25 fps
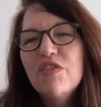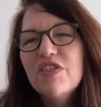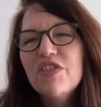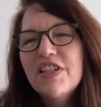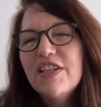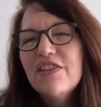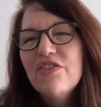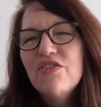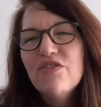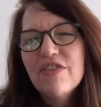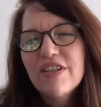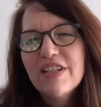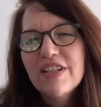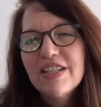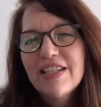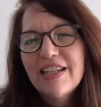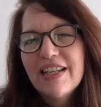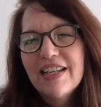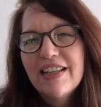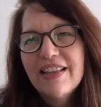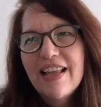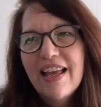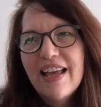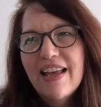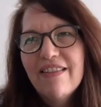
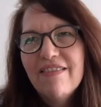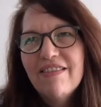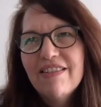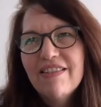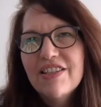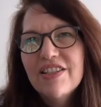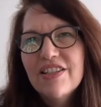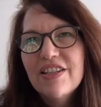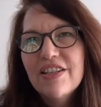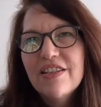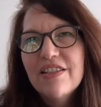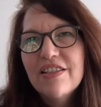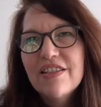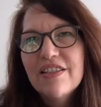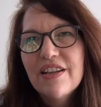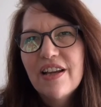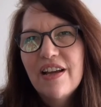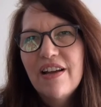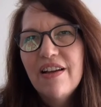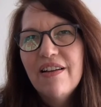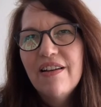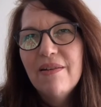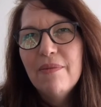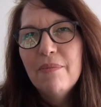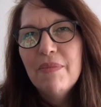interesting there is that
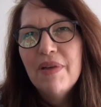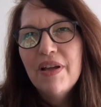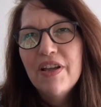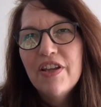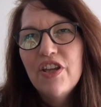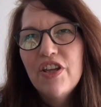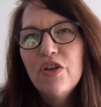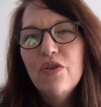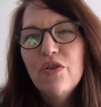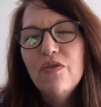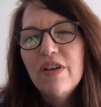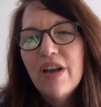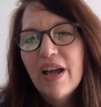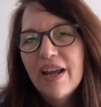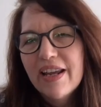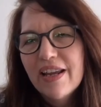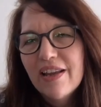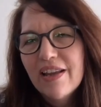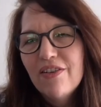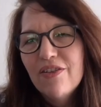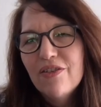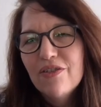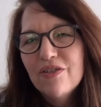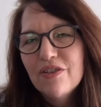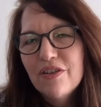you, like a
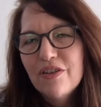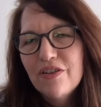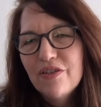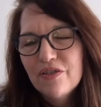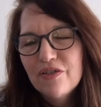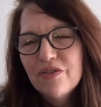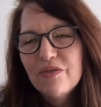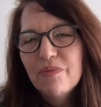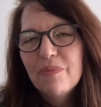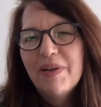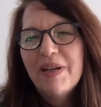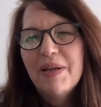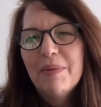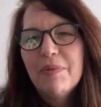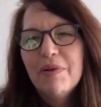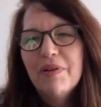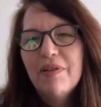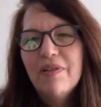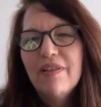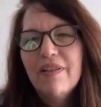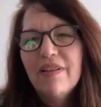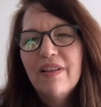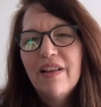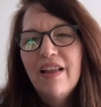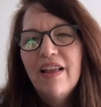lot of
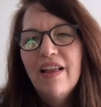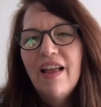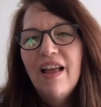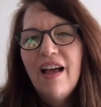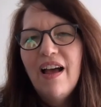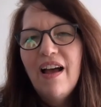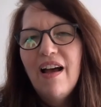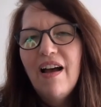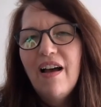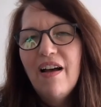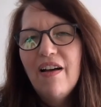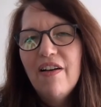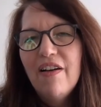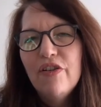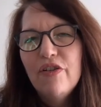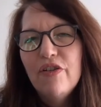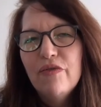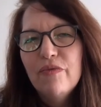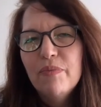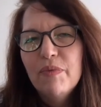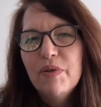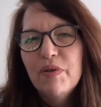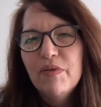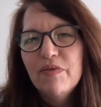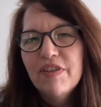people
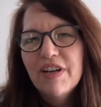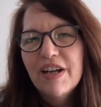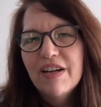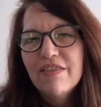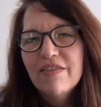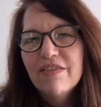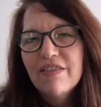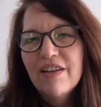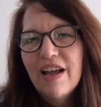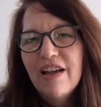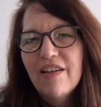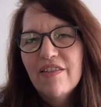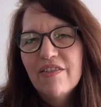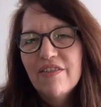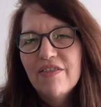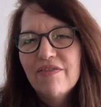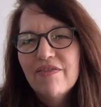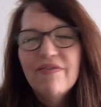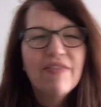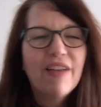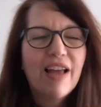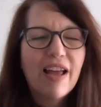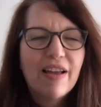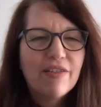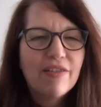who've moved out
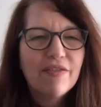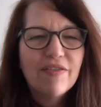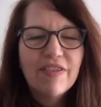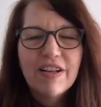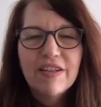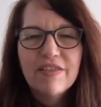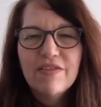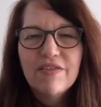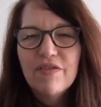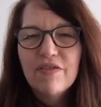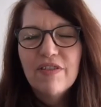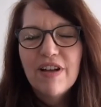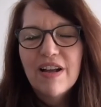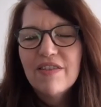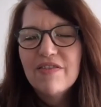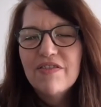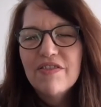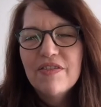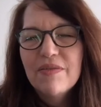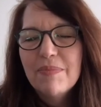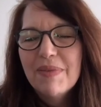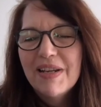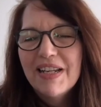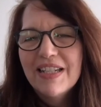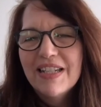of London, out of
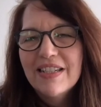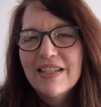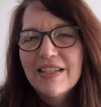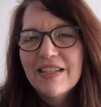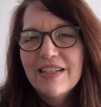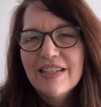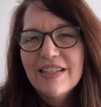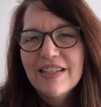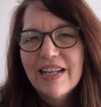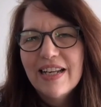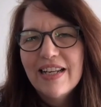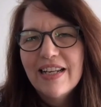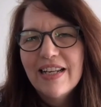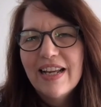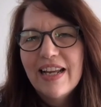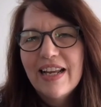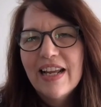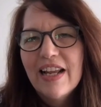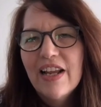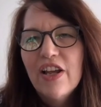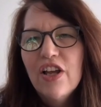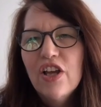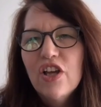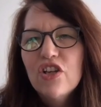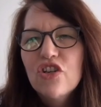the big cities lately,
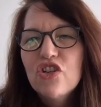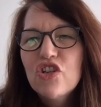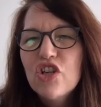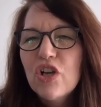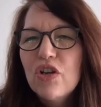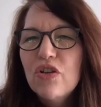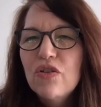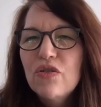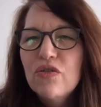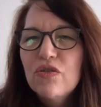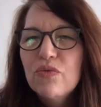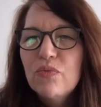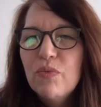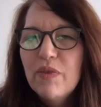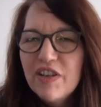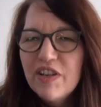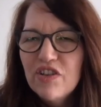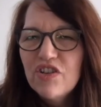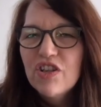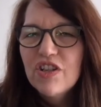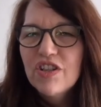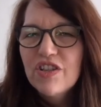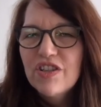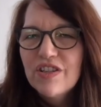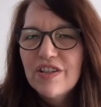chose
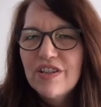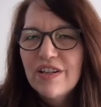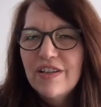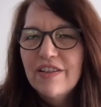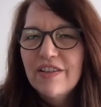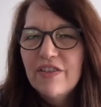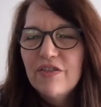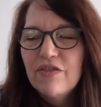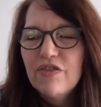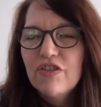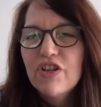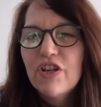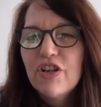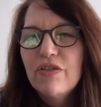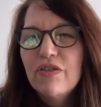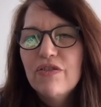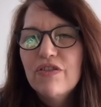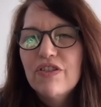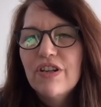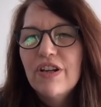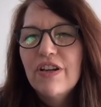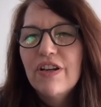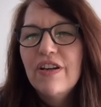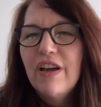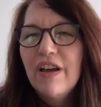Winchester. You chose
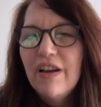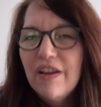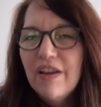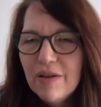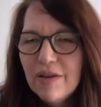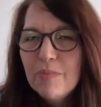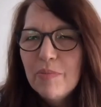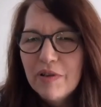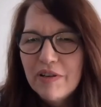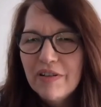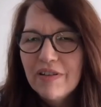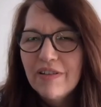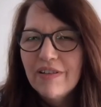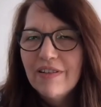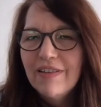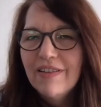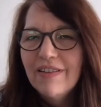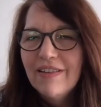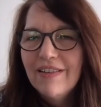an urban,